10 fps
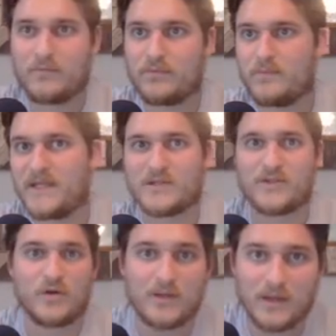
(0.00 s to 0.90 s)
being
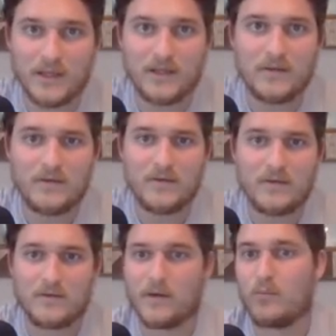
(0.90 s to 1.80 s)
circulated,
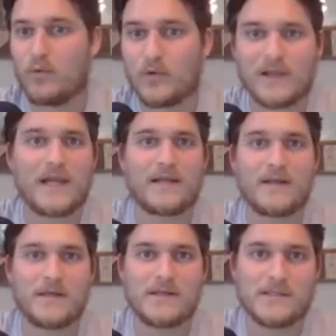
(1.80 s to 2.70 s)
the more
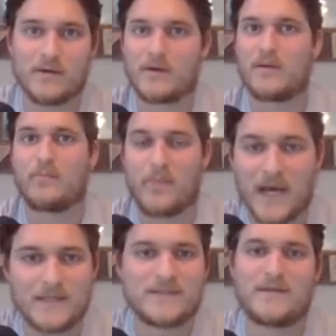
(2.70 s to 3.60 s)
likely it is they're going to
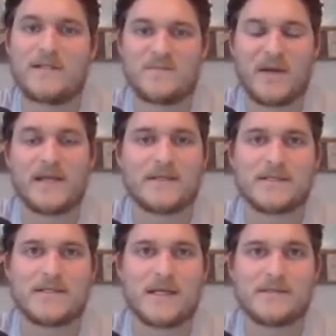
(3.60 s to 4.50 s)
bind to these
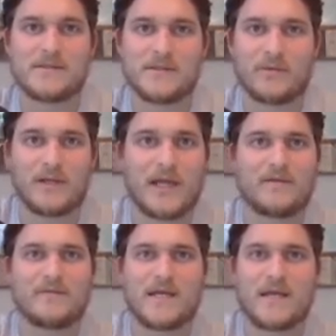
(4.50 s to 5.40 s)
binding sites. And so a lot
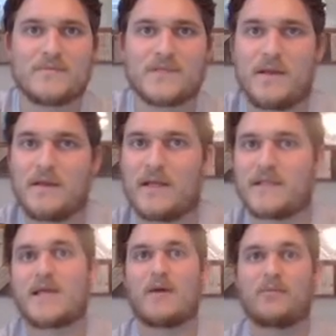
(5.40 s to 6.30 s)
of times, that's how we